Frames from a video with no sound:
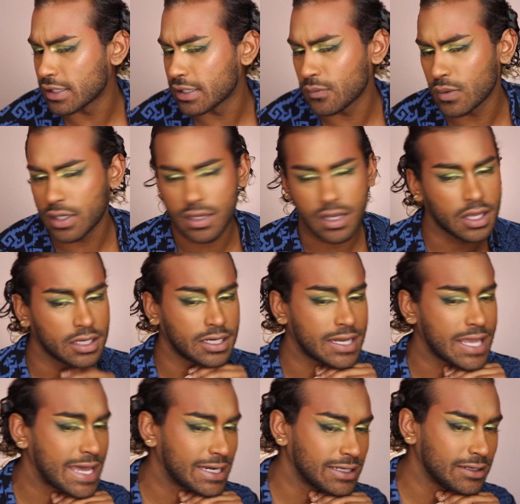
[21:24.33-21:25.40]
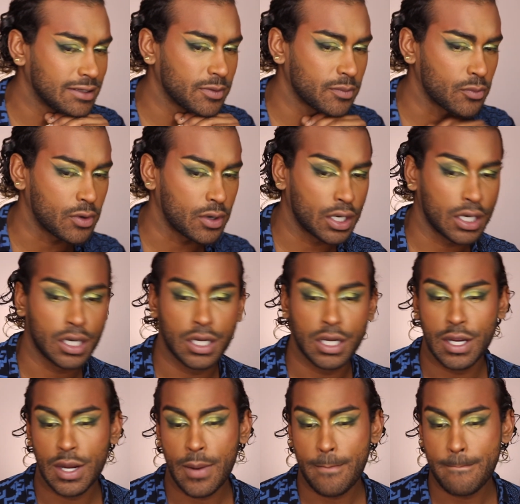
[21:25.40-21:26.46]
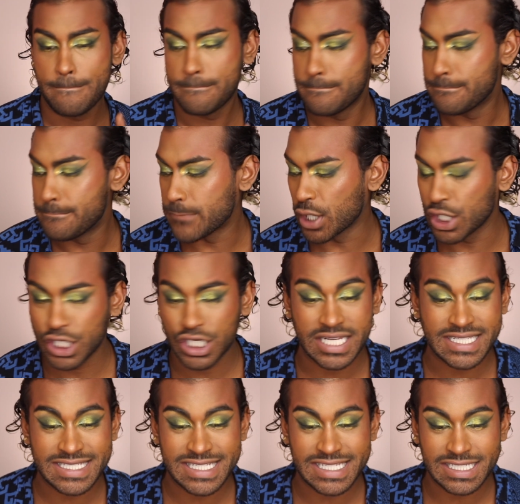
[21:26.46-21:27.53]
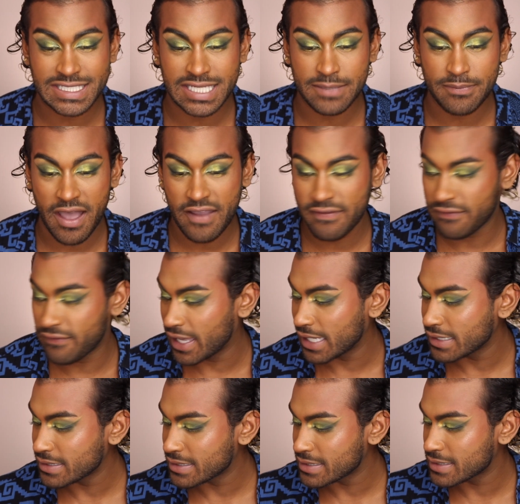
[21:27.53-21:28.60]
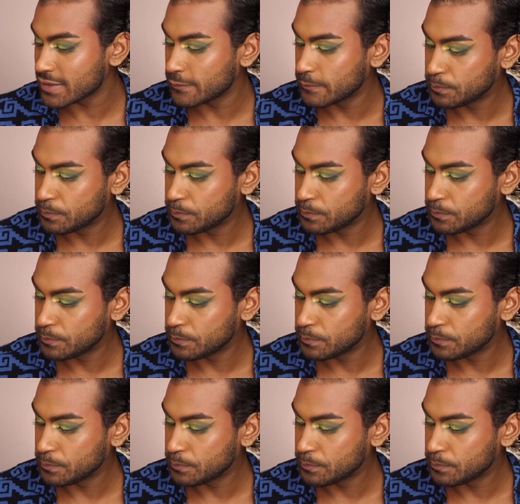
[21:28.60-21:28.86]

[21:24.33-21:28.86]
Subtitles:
It went on and added a little bit more burgundy to my face.